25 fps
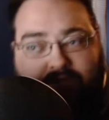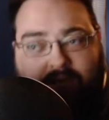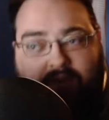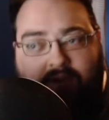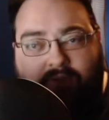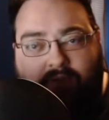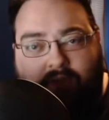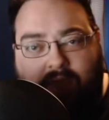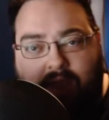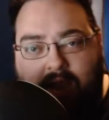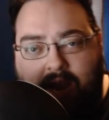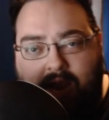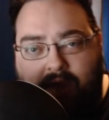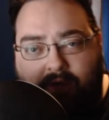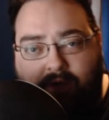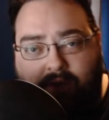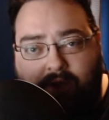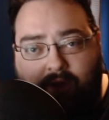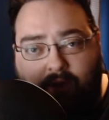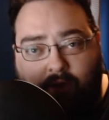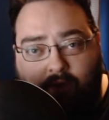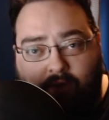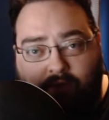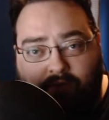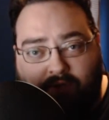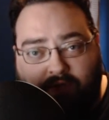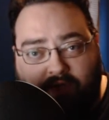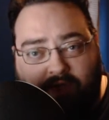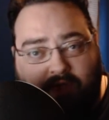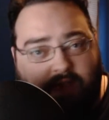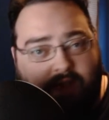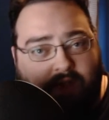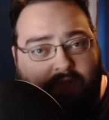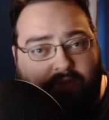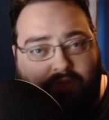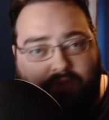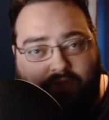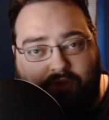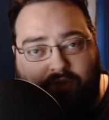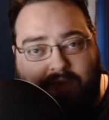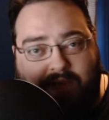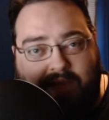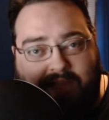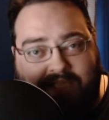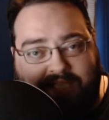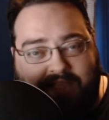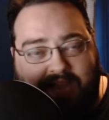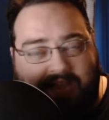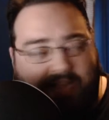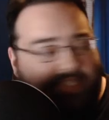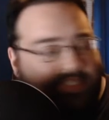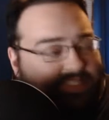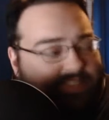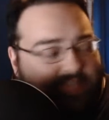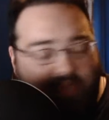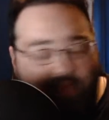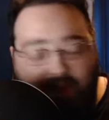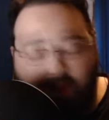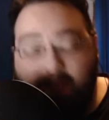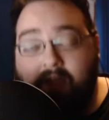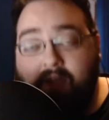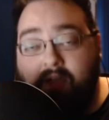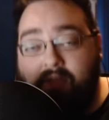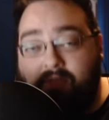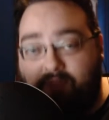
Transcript: general area over here that you guys can't see.